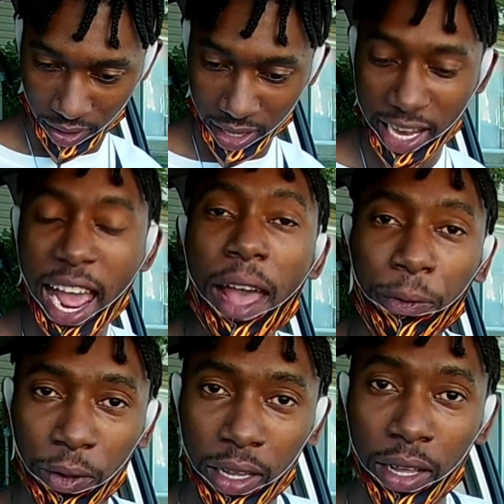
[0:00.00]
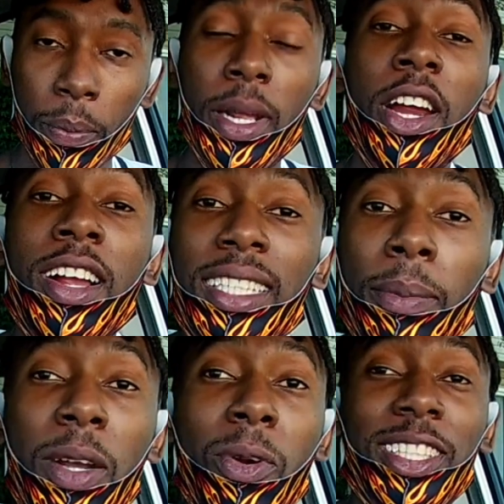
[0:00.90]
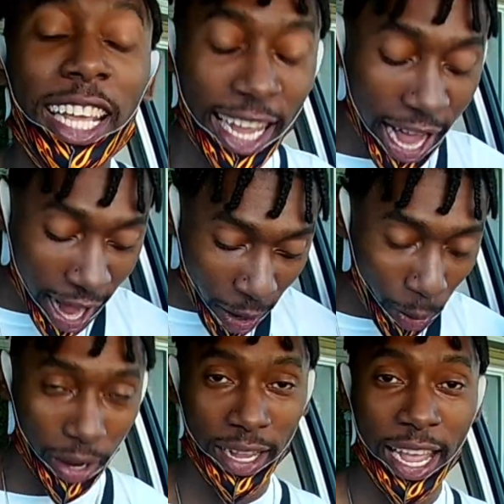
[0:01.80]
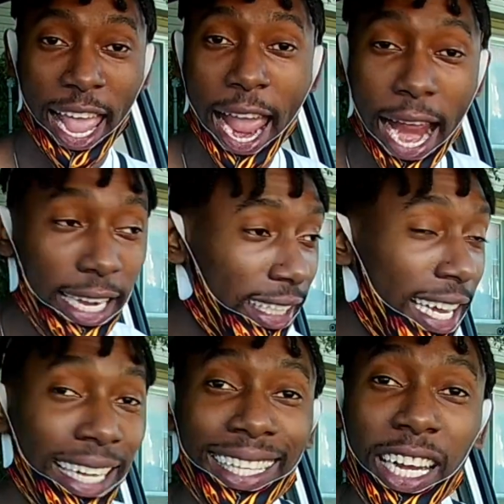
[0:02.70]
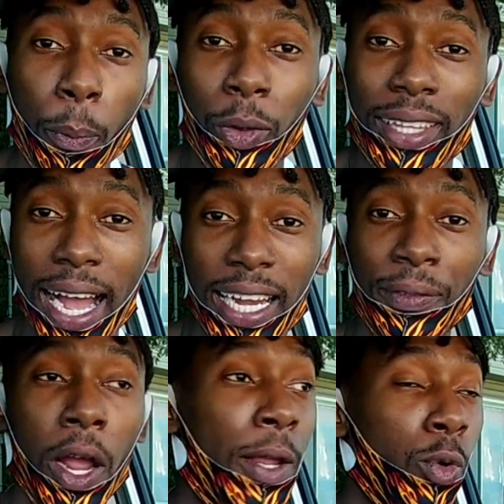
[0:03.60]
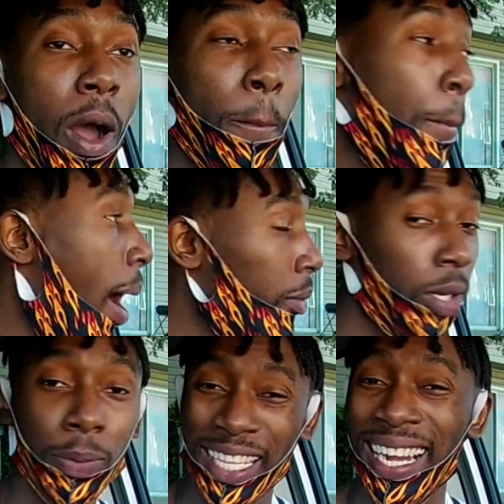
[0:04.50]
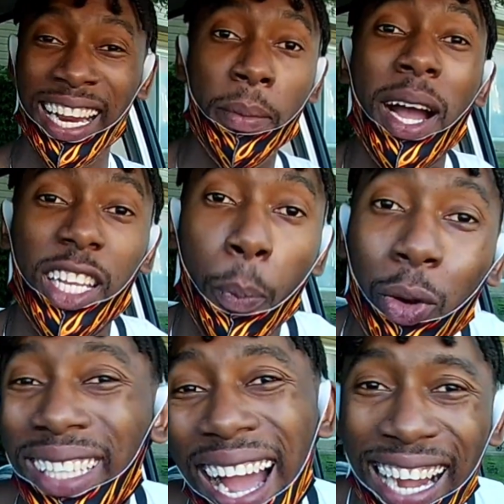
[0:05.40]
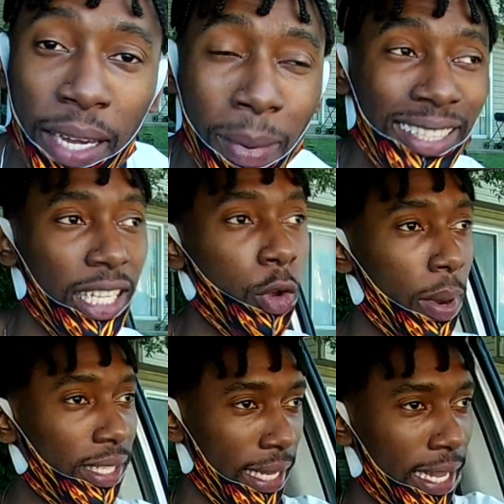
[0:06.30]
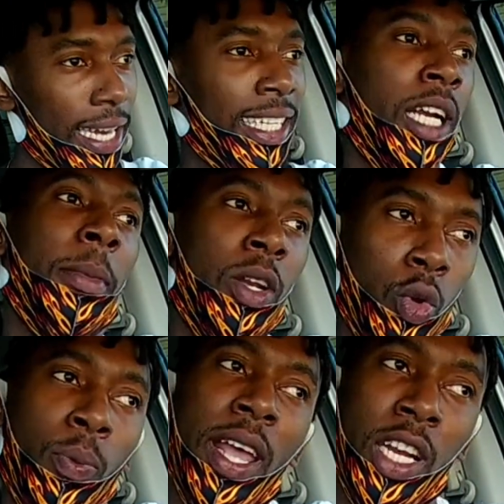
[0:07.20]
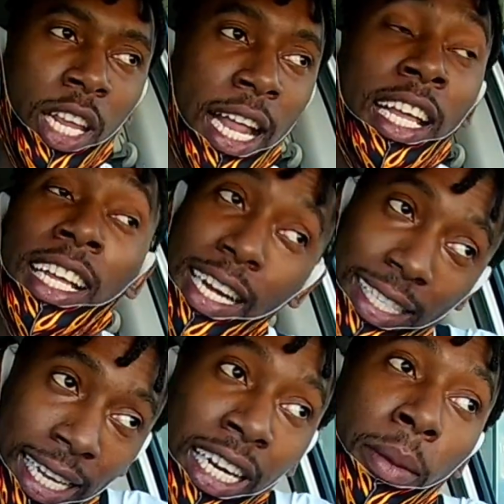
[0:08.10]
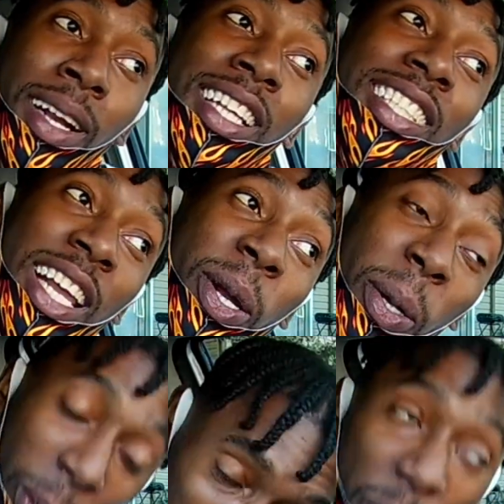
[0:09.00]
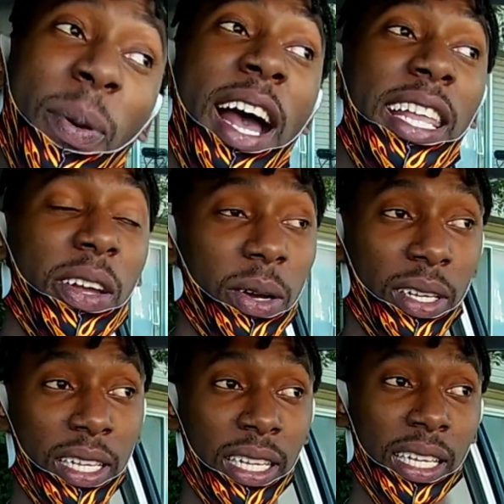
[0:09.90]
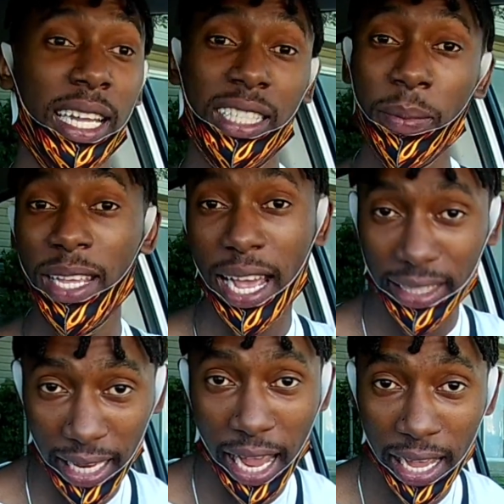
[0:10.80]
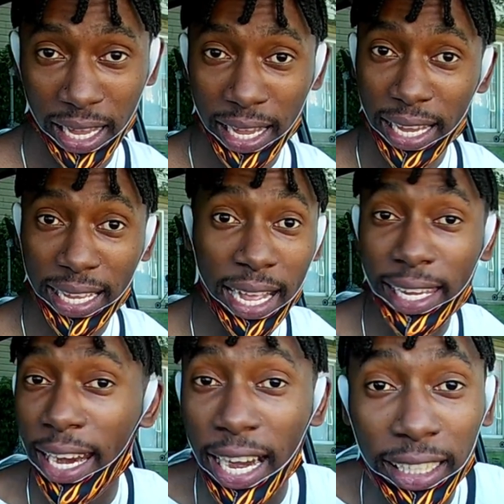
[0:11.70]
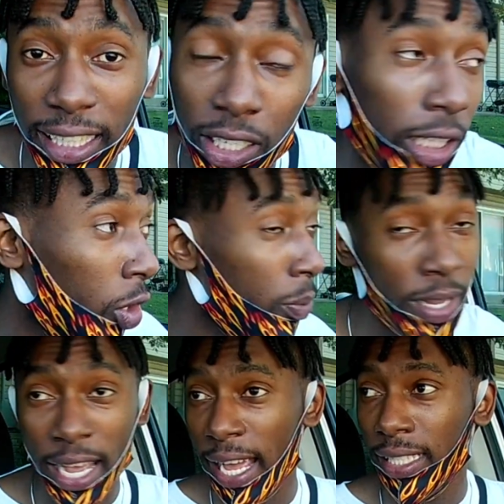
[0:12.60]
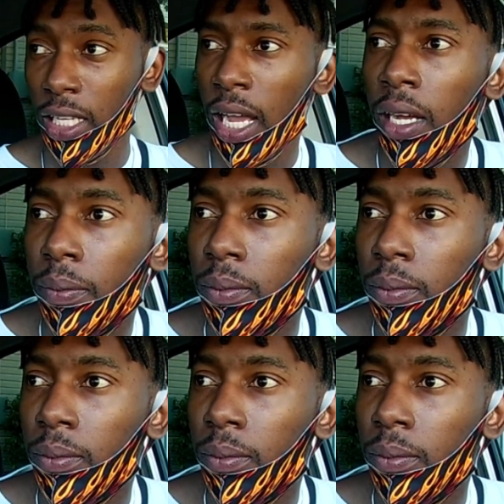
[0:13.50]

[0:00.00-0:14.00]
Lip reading: Deaf? Because the man will say, yo! Anything I tell you put on, if I want pop on scandal bag you put on, the man still look and say, hey, the scandal bag look good for you, girl. That scandal bag say good for you. You see me I say, you care anything you turn be your head, see ya?